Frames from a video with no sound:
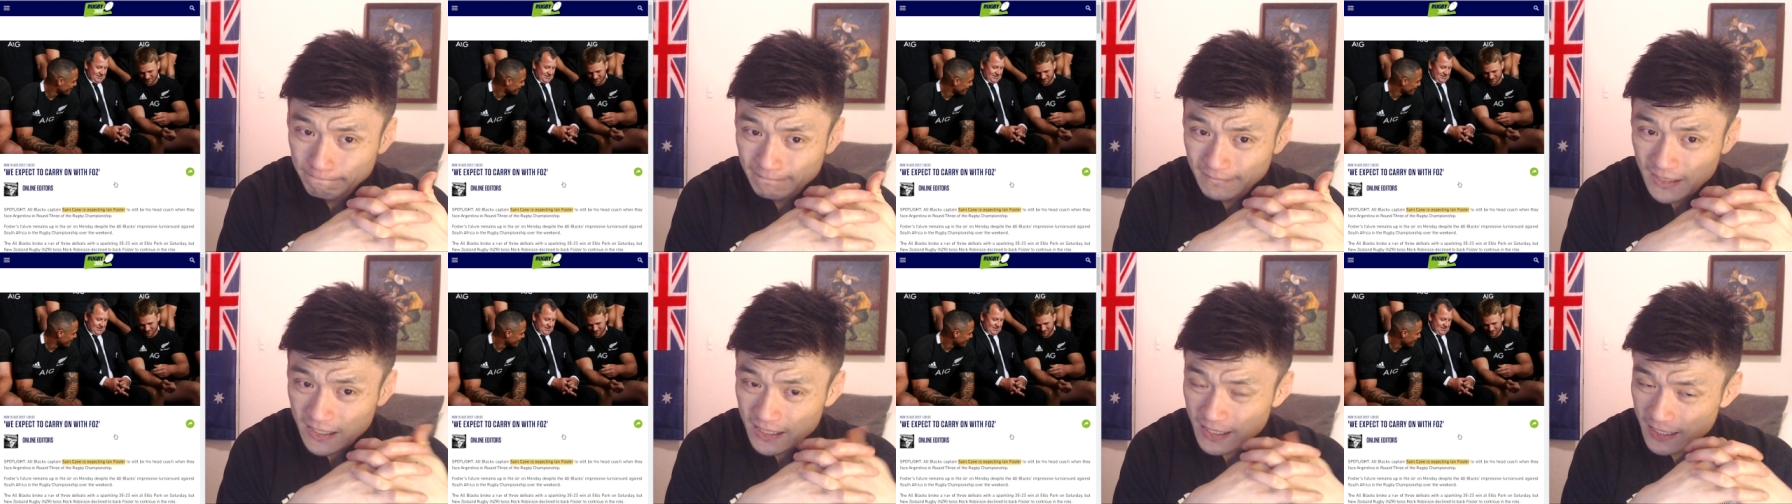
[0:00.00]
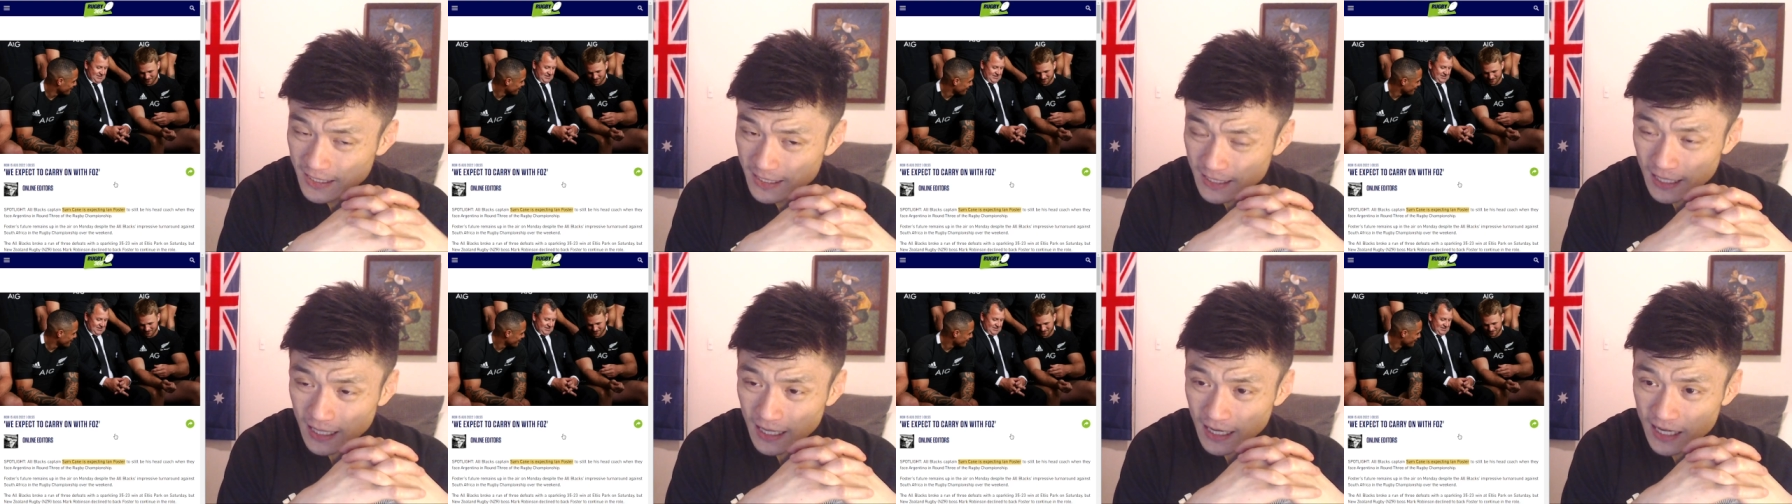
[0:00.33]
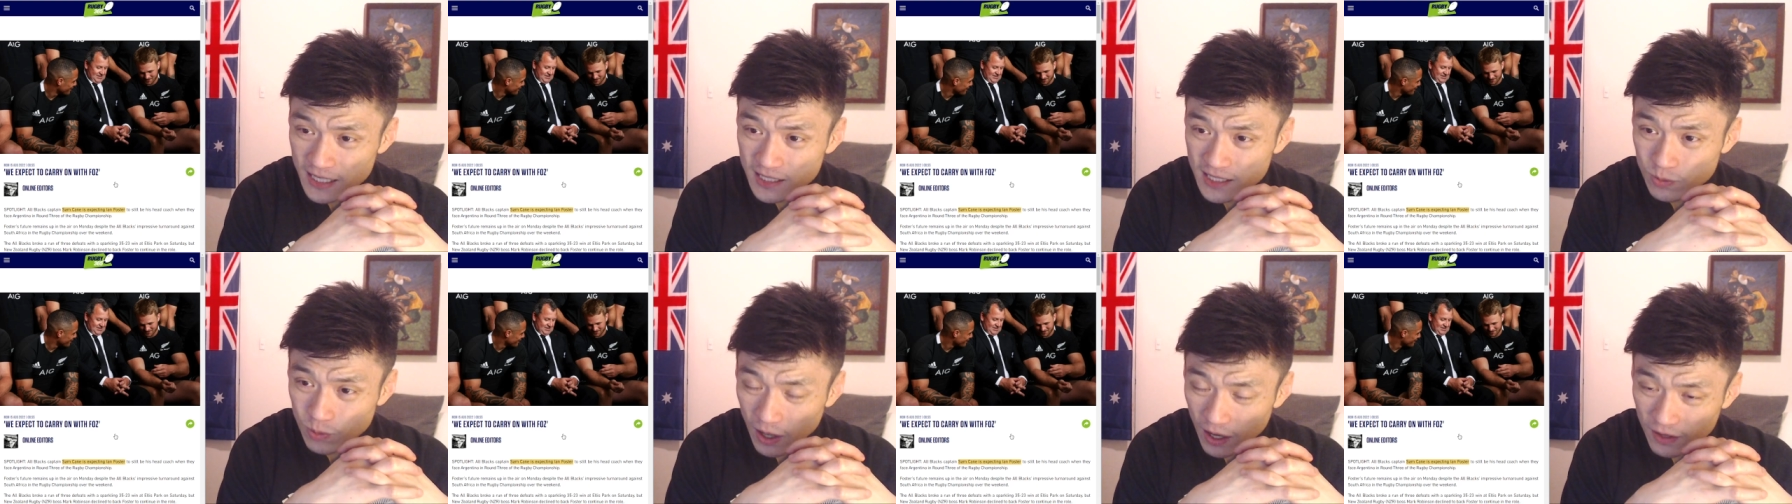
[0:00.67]

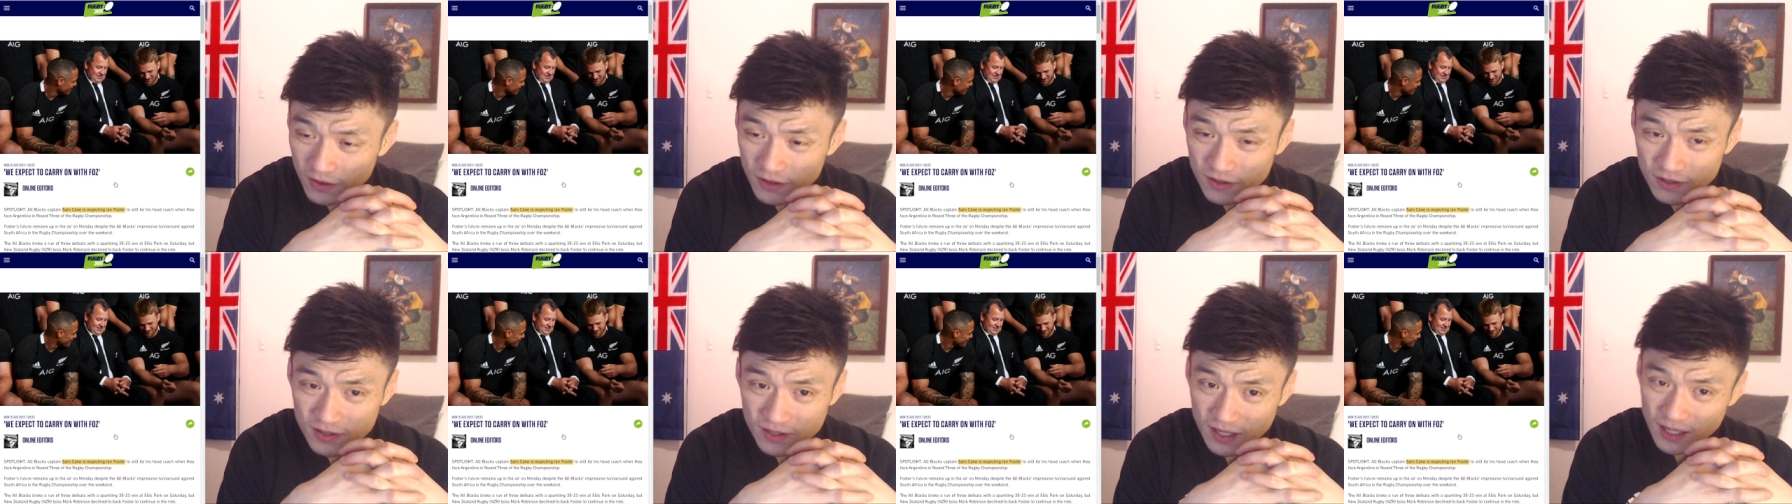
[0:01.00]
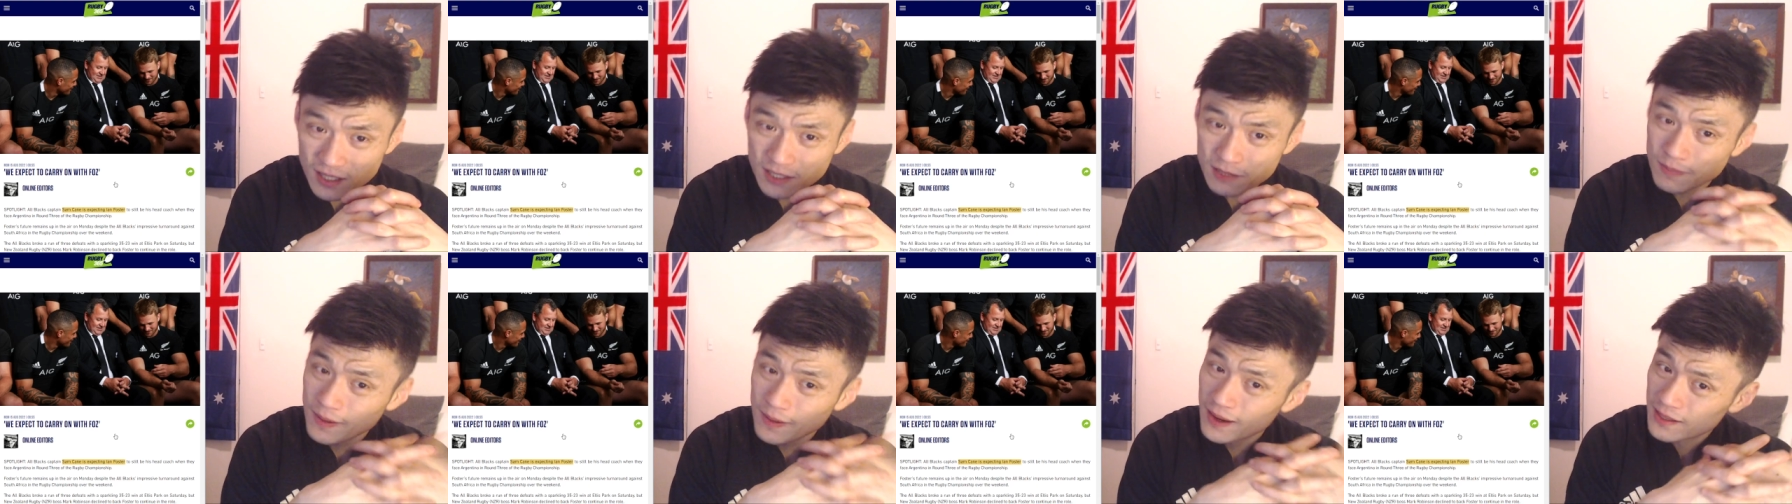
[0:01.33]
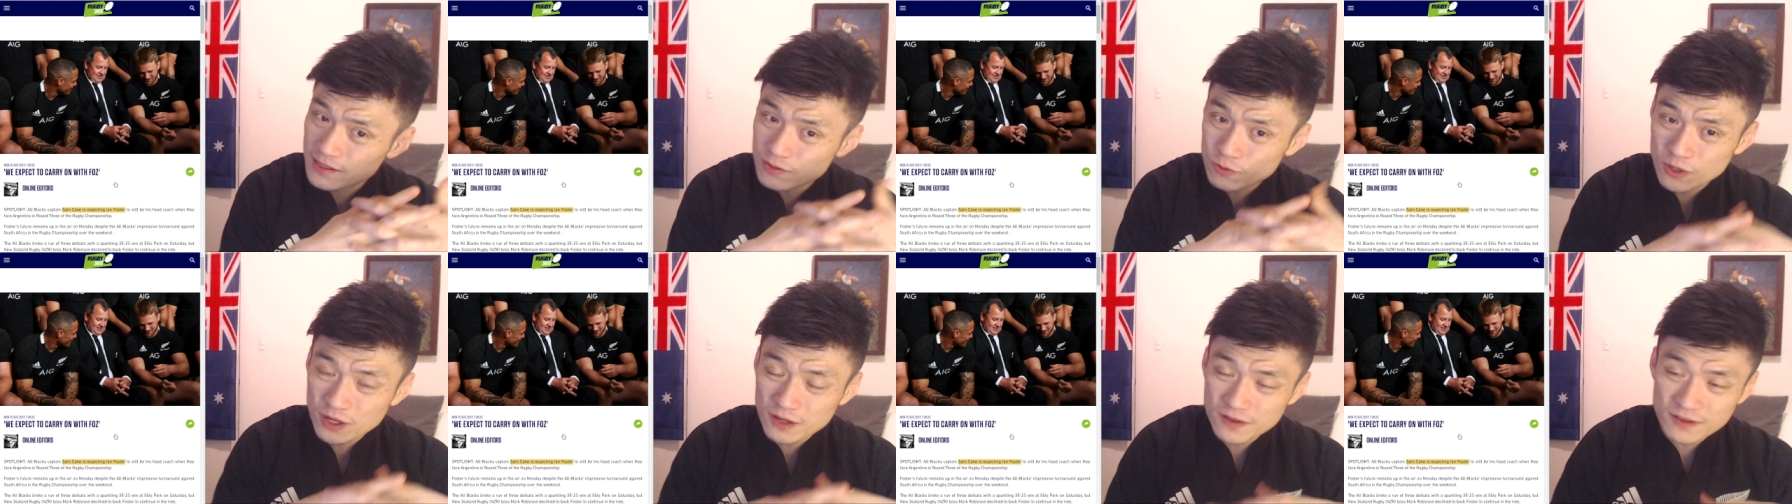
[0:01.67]
it's one of those things, man.
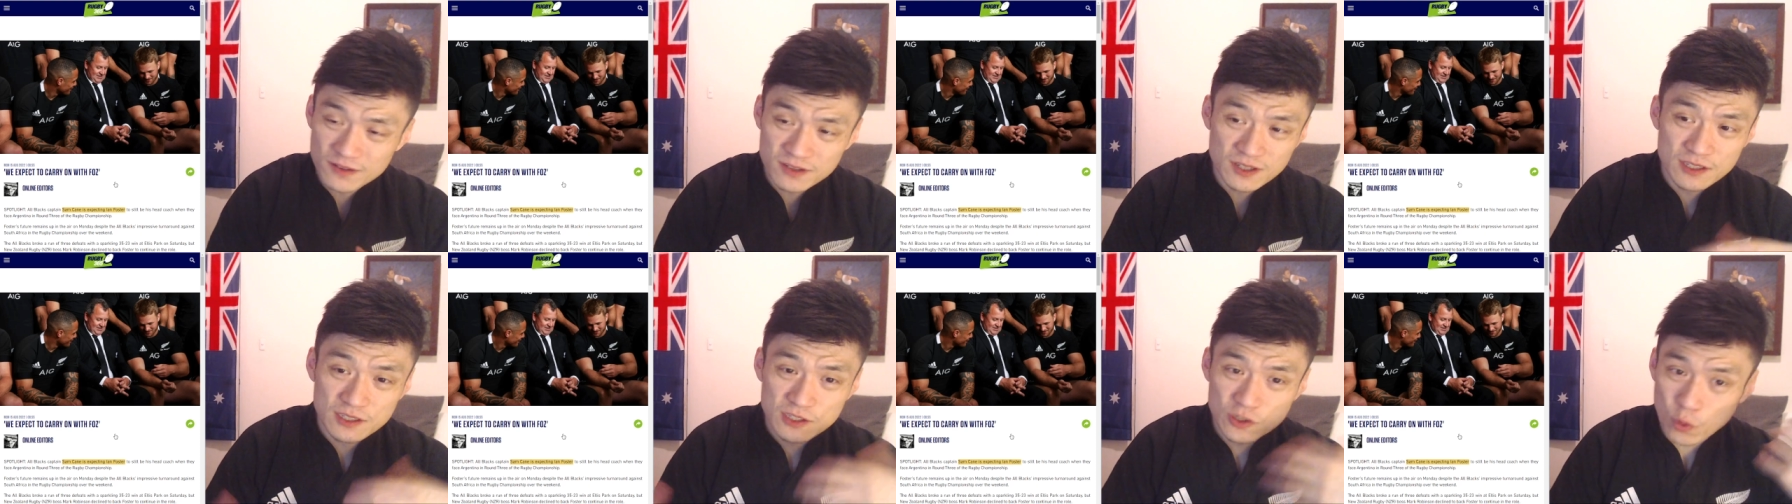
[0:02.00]
It's one of the things.